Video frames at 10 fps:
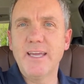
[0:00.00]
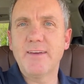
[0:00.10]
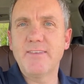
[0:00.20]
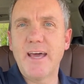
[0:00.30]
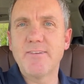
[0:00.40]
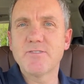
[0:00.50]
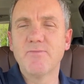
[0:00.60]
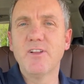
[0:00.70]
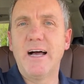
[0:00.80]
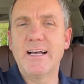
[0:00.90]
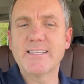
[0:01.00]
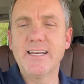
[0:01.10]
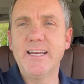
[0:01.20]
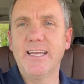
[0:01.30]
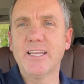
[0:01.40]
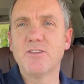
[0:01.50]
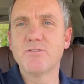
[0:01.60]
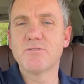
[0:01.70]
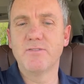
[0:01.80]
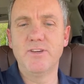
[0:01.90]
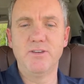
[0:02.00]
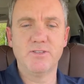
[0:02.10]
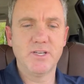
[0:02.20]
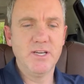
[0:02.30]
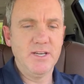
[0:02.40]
You have to have some velocity to get those reviews.